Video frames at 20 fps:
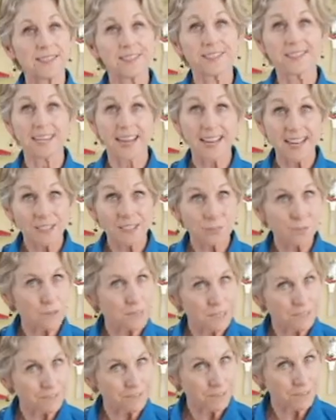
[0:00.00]
stays
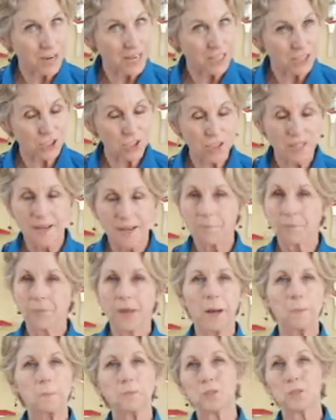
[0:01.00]
really fresh
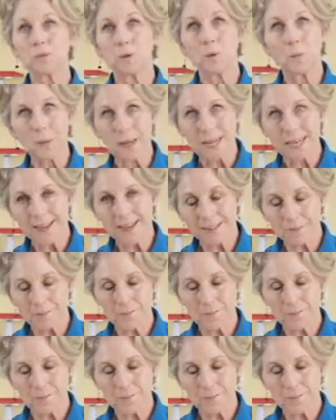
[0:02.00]
up to a week,